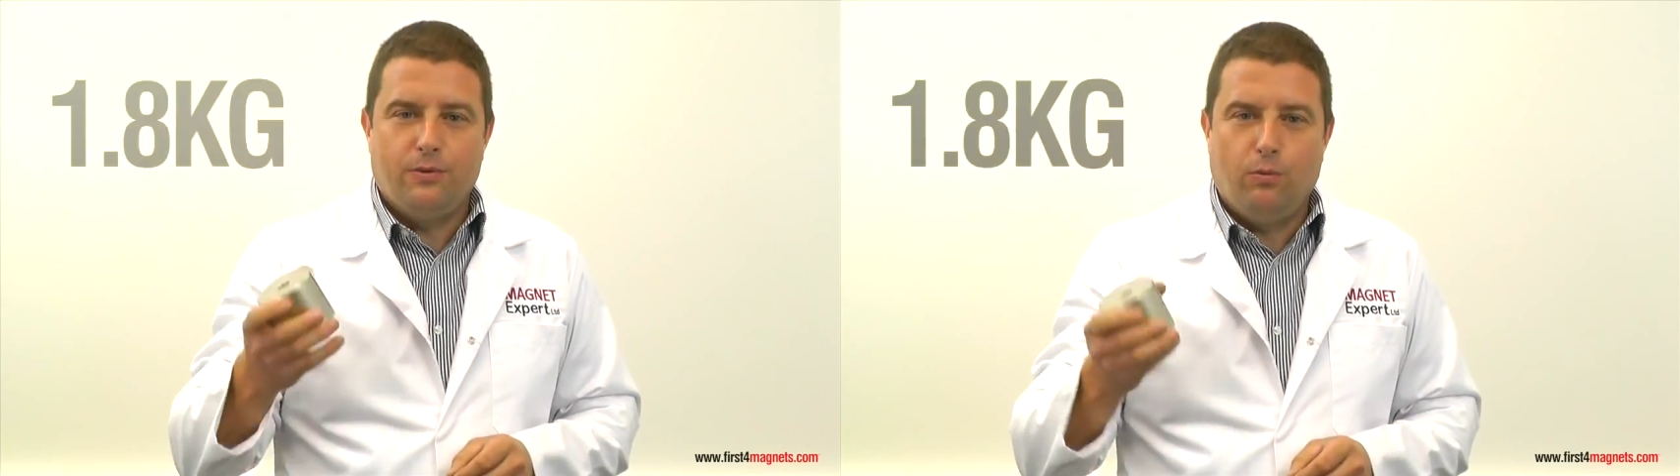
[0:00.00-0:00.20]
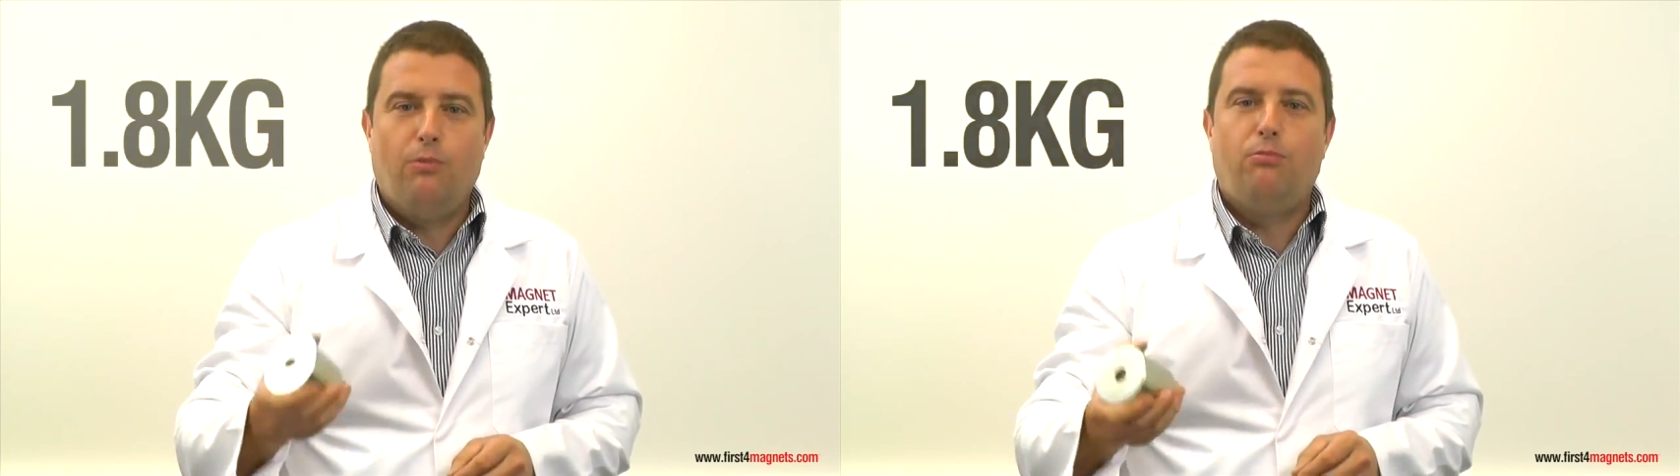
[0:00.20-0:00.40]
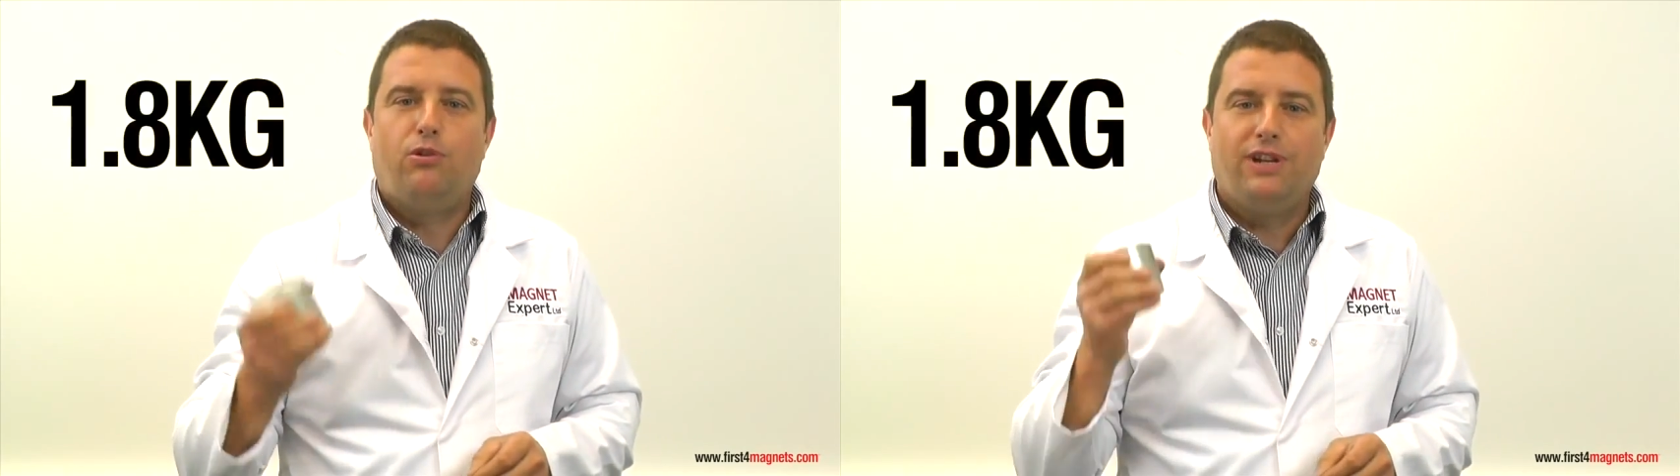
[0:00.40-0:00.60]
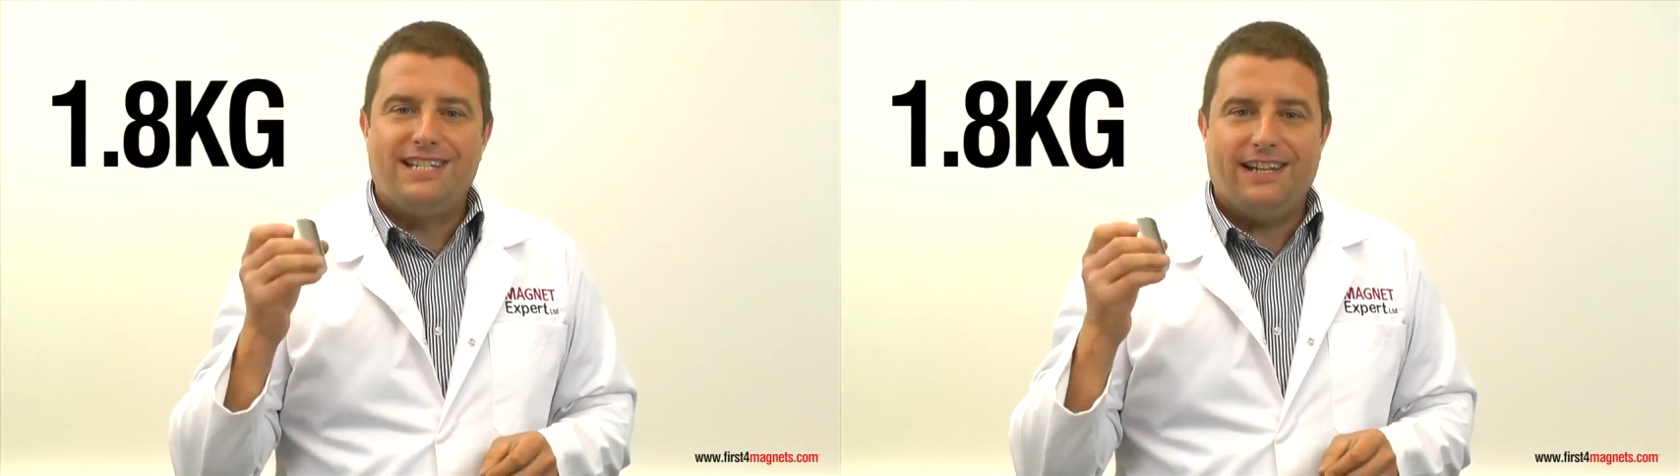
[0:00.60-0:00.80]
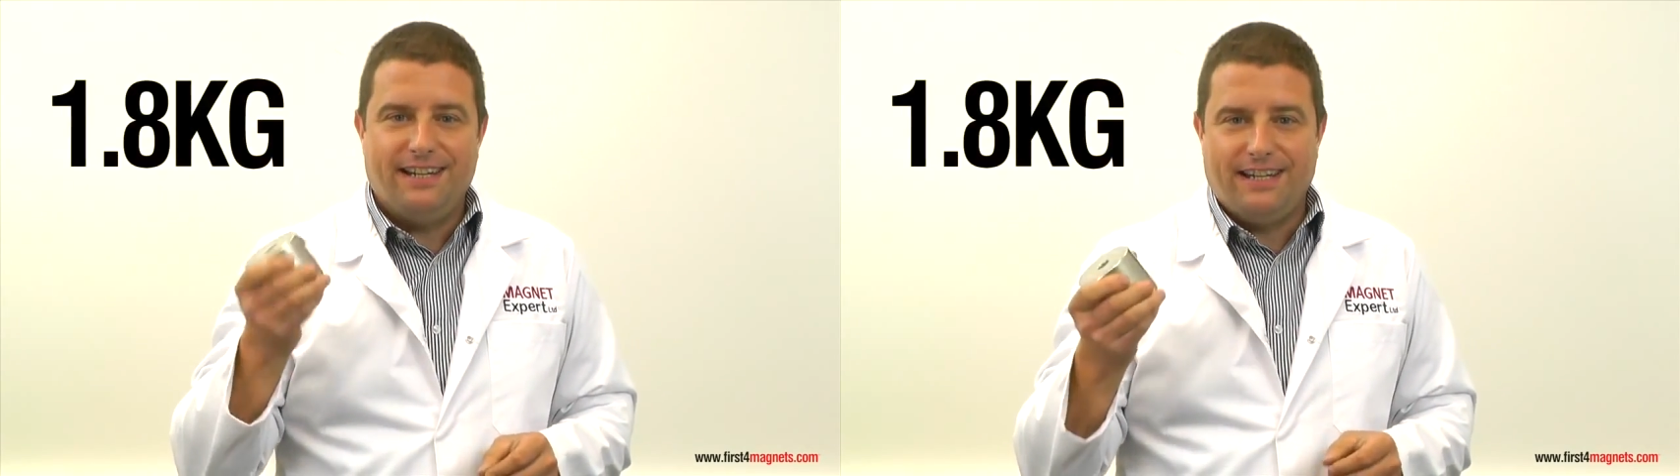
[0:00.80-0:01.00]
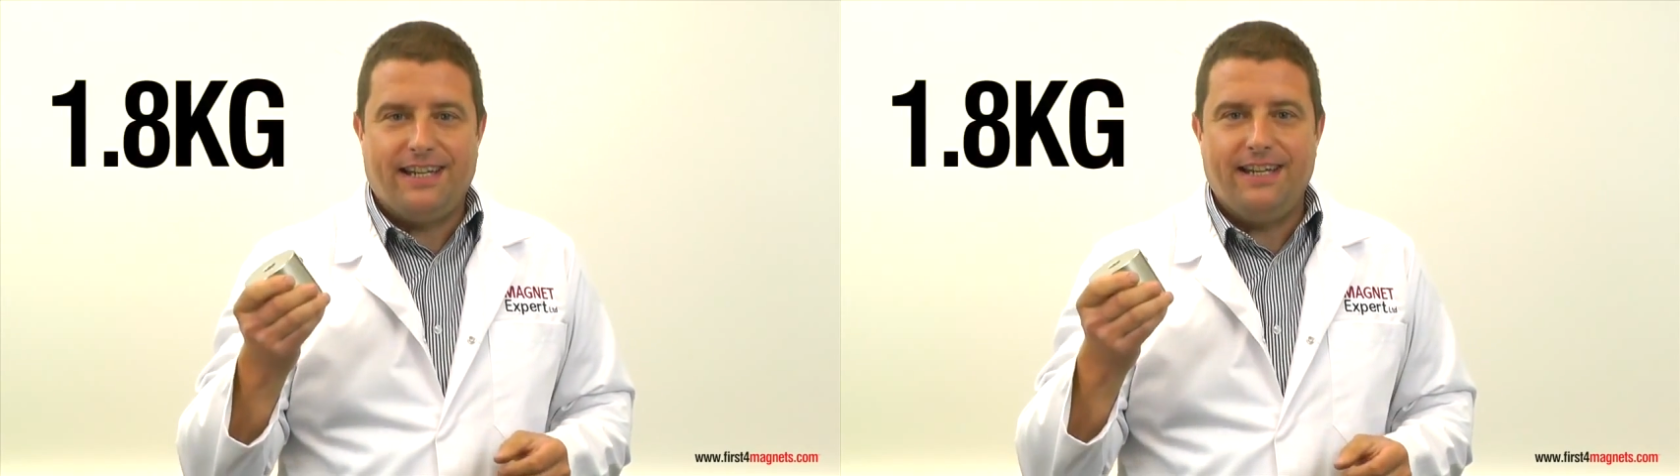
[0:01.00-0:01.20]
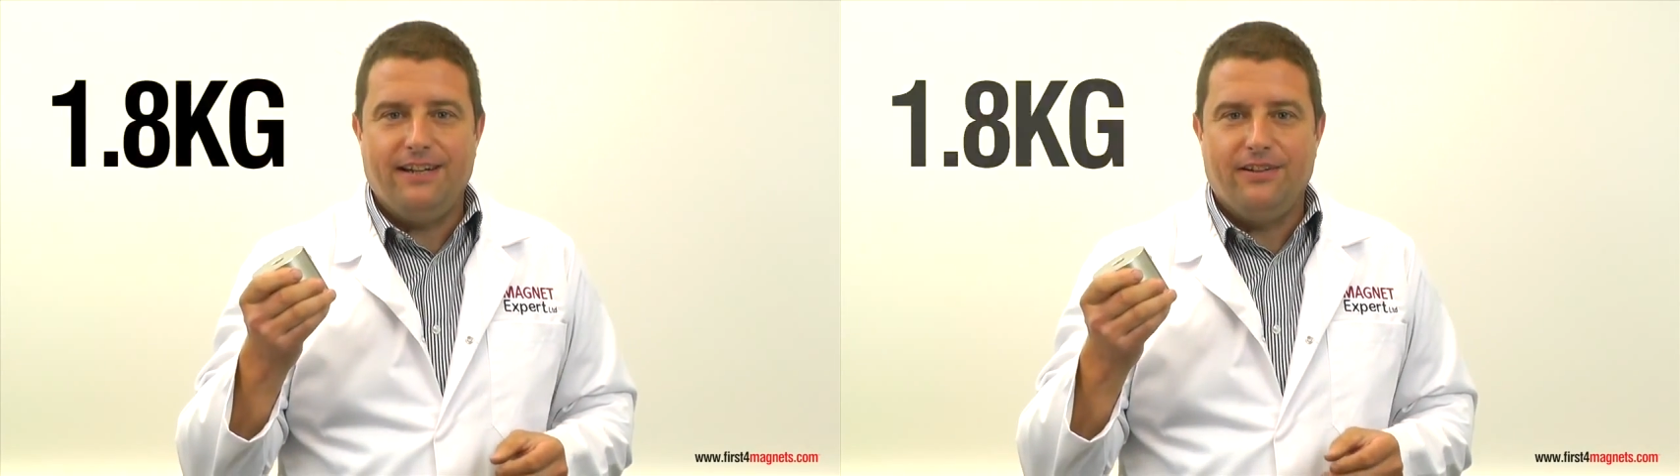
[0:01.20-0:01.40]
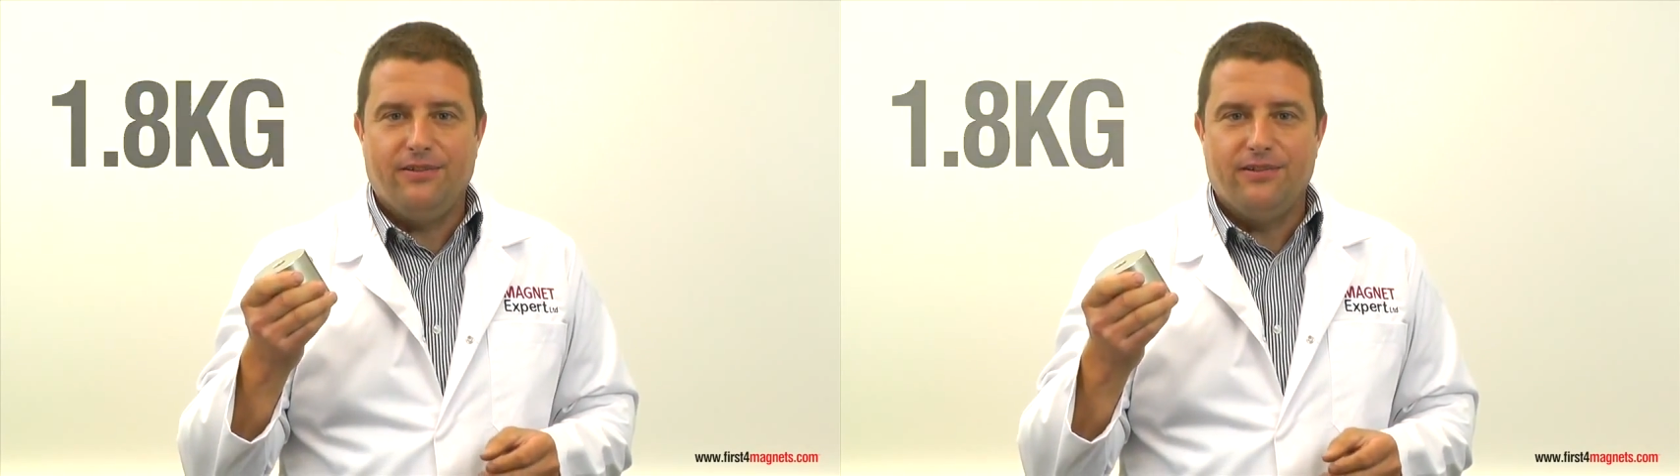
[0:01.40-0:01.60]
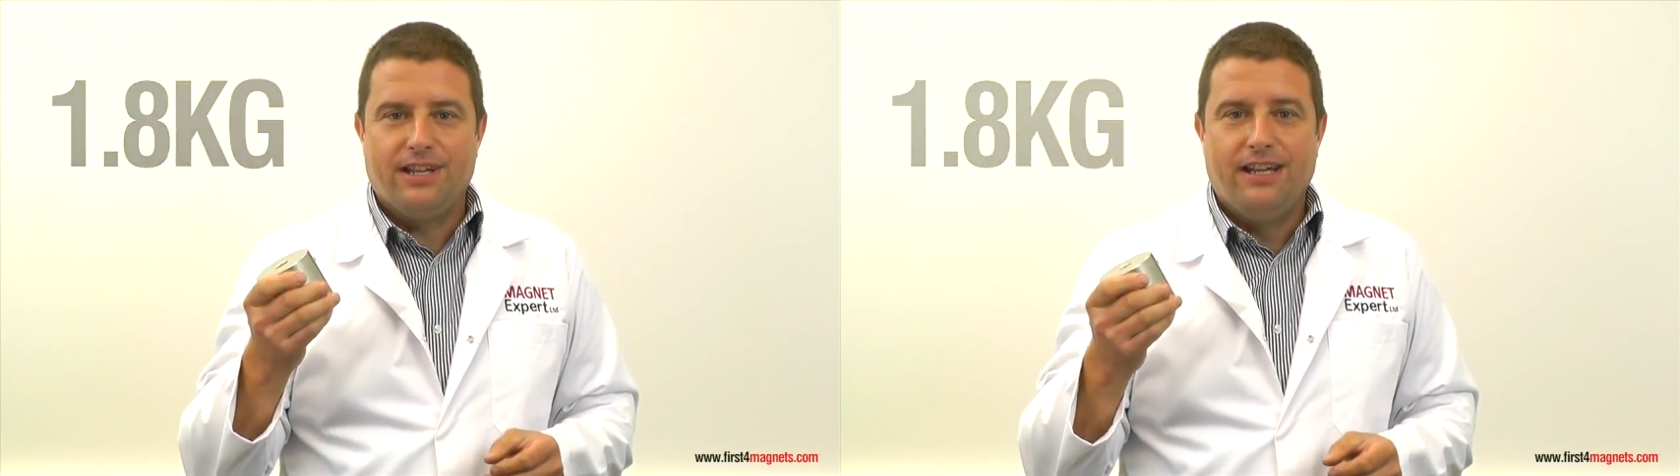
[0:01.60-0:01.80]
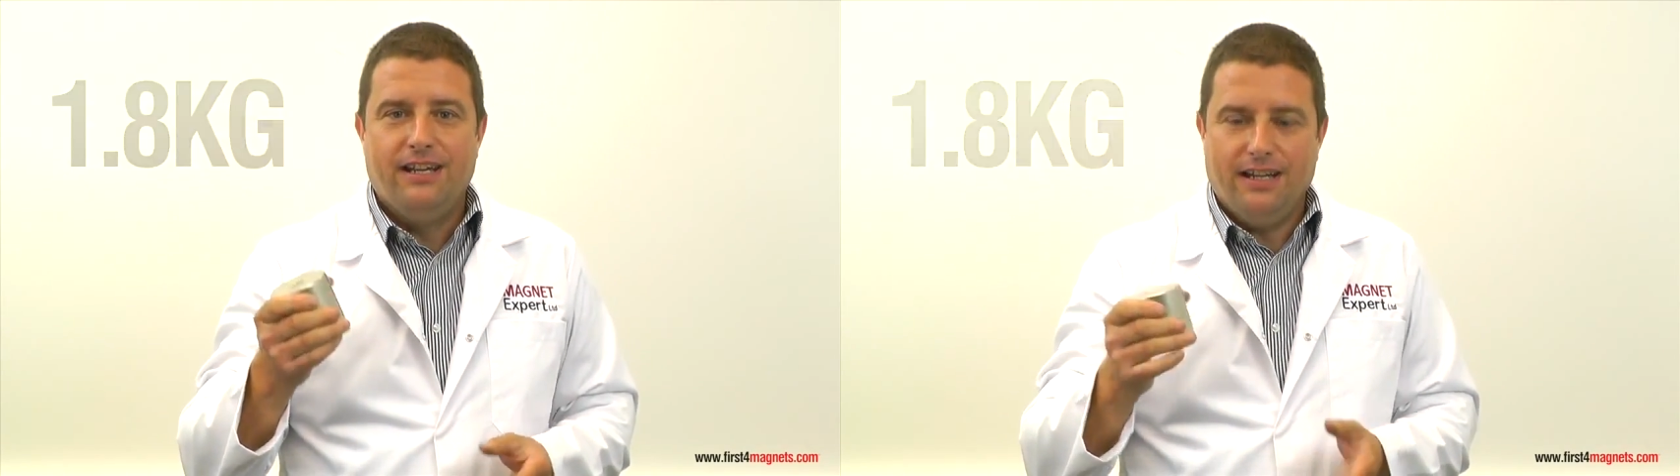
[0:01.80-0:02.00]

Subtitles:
1.8 kilos